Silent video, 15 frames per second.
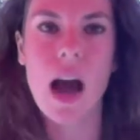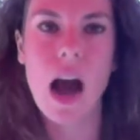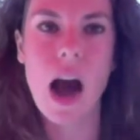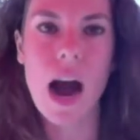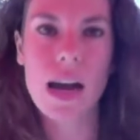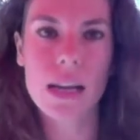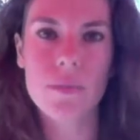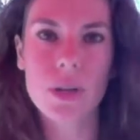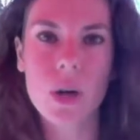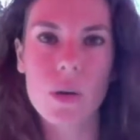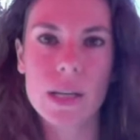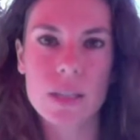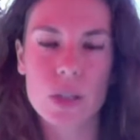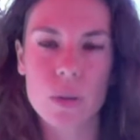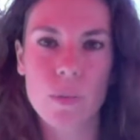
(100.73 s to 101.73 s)
I am
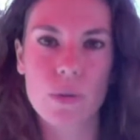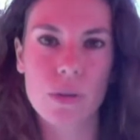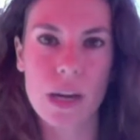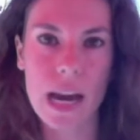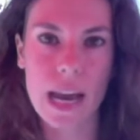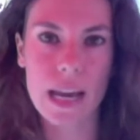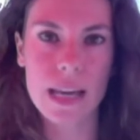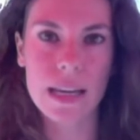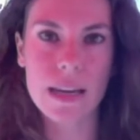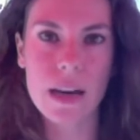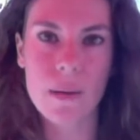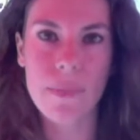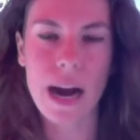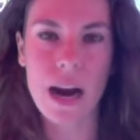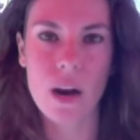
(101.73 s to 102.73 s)
going to pray
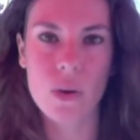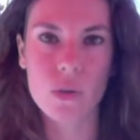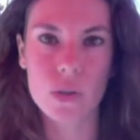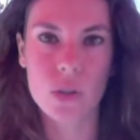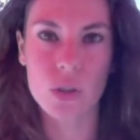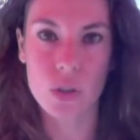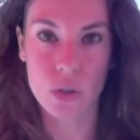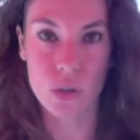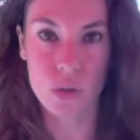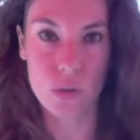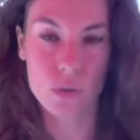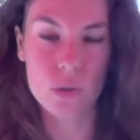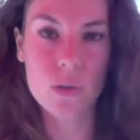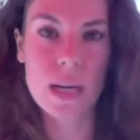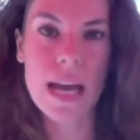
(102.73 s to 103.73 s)
about
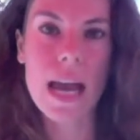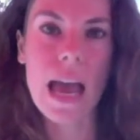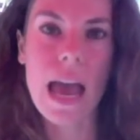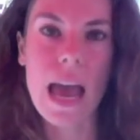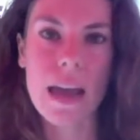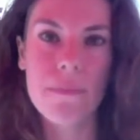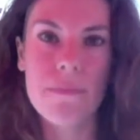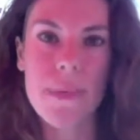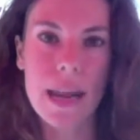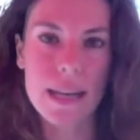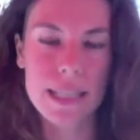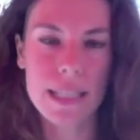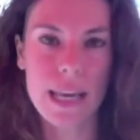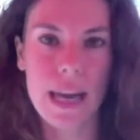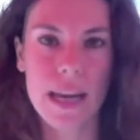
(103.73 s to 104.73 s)
you and
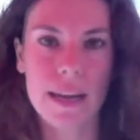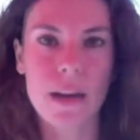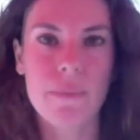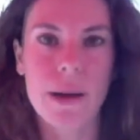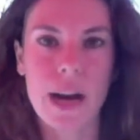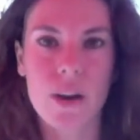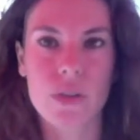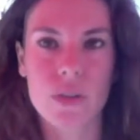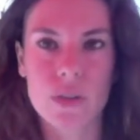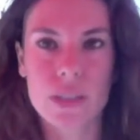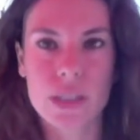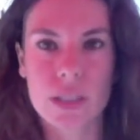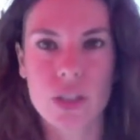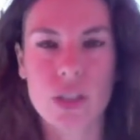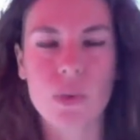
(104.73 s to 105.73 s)
meditate about your
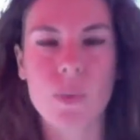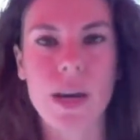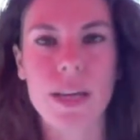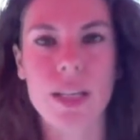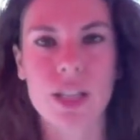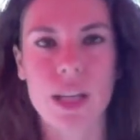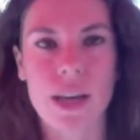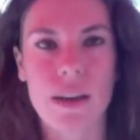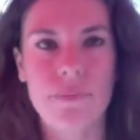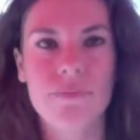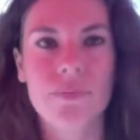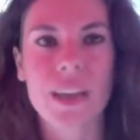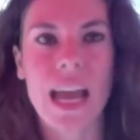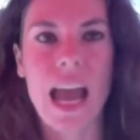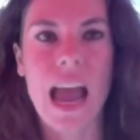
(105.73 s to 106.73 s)
situation.
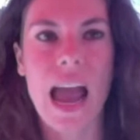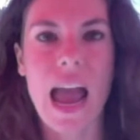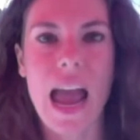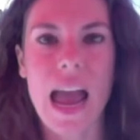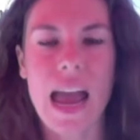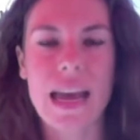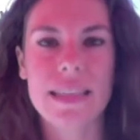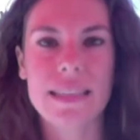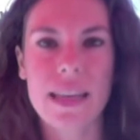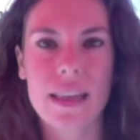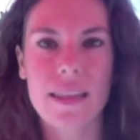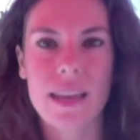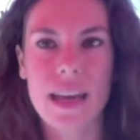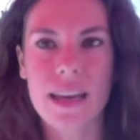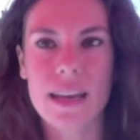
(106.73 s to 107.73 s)
And
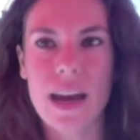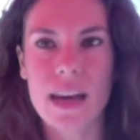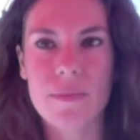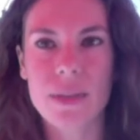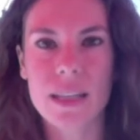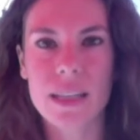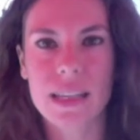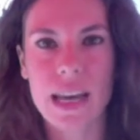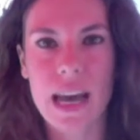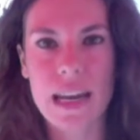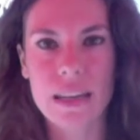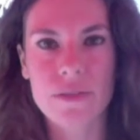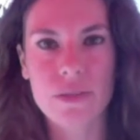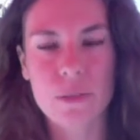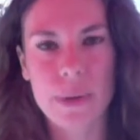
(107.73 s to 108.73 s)
then I'm going to
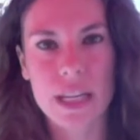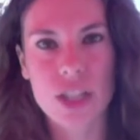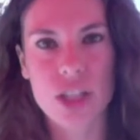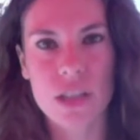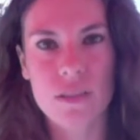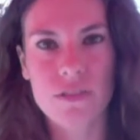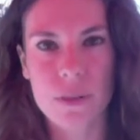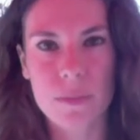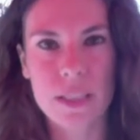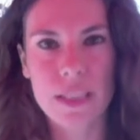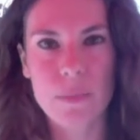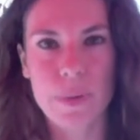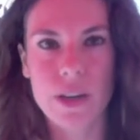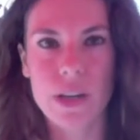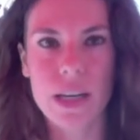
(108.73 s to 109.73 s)
get information from
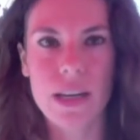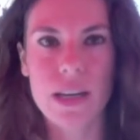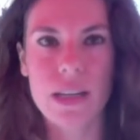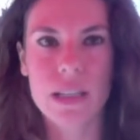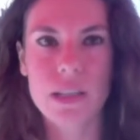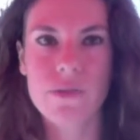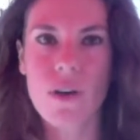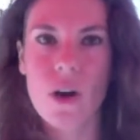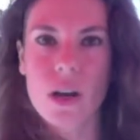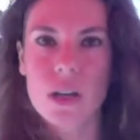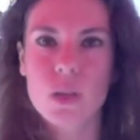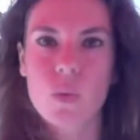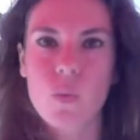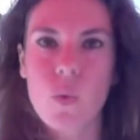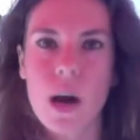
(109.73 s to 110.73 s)
Spirit as far
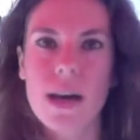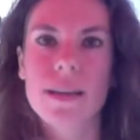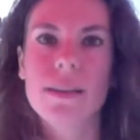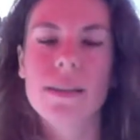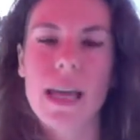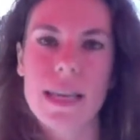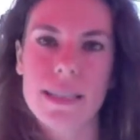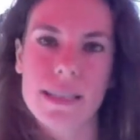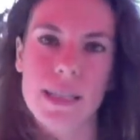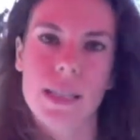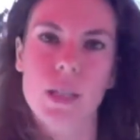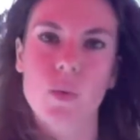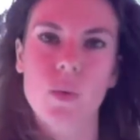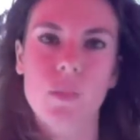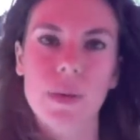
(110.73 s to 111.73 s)
as what
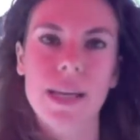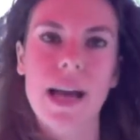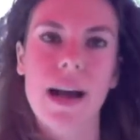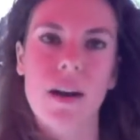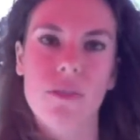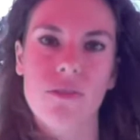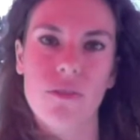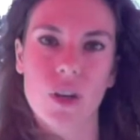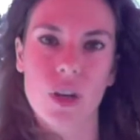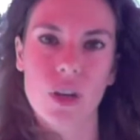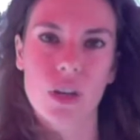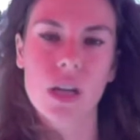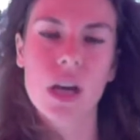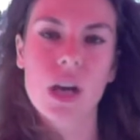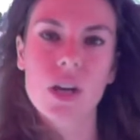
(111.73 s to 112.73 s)
lessons would be
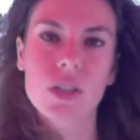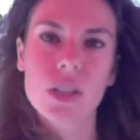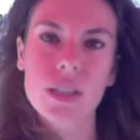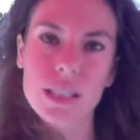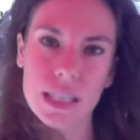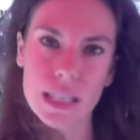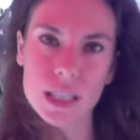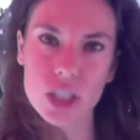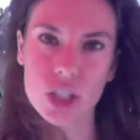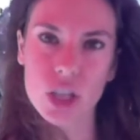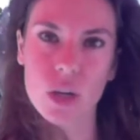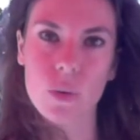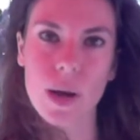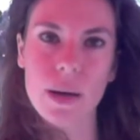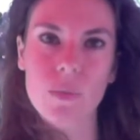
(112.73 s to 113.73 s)
helpful to teach
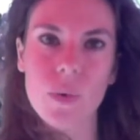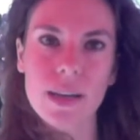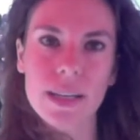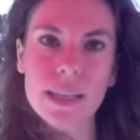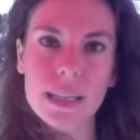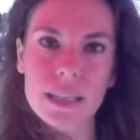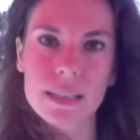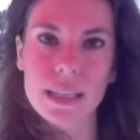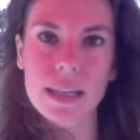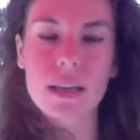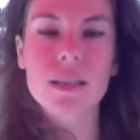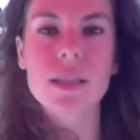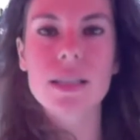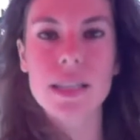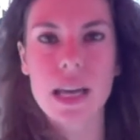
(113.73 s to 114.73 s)
you and what healing
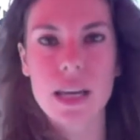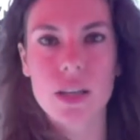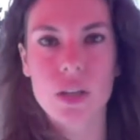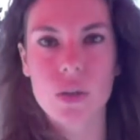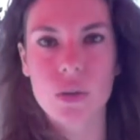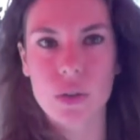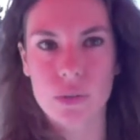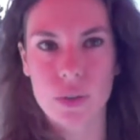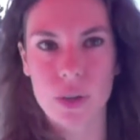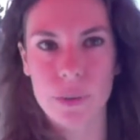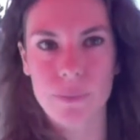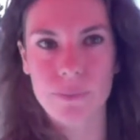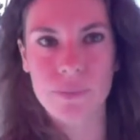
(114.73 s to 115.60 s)
to take you through.